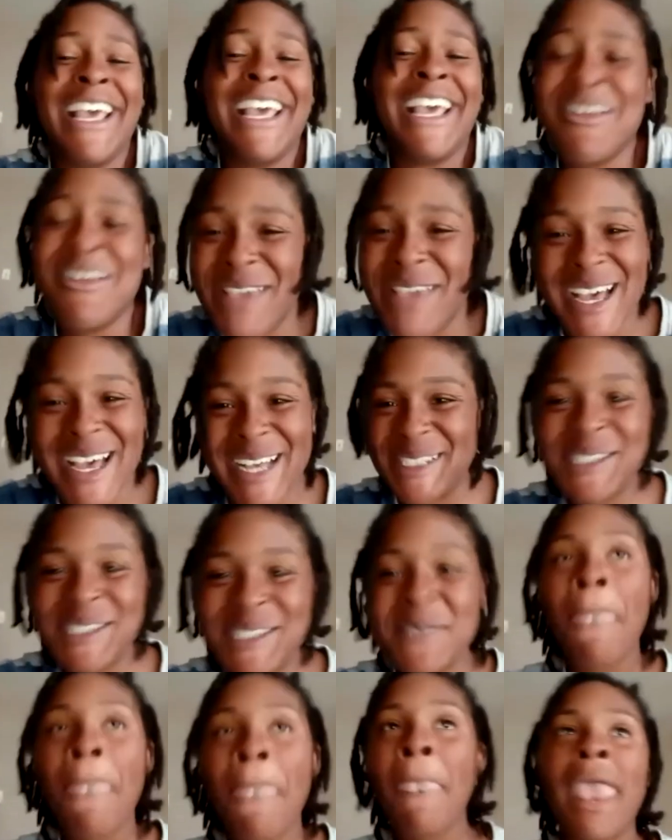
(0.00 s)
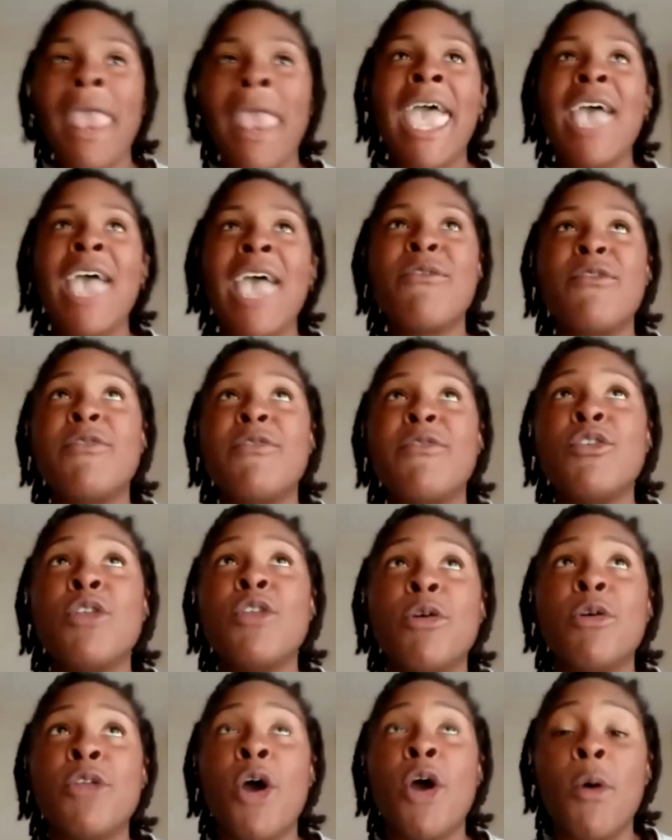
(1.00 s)
because if if you
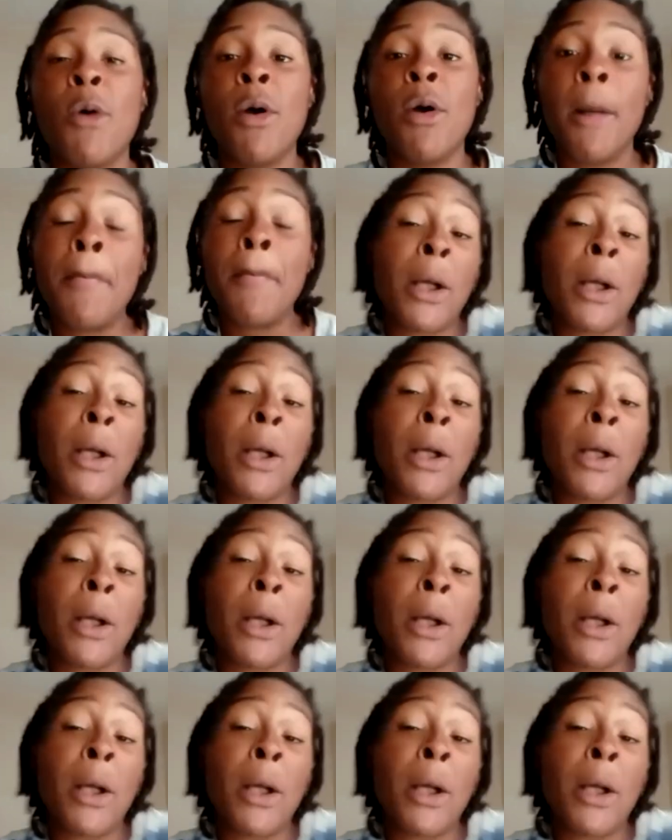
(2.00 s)
don't know,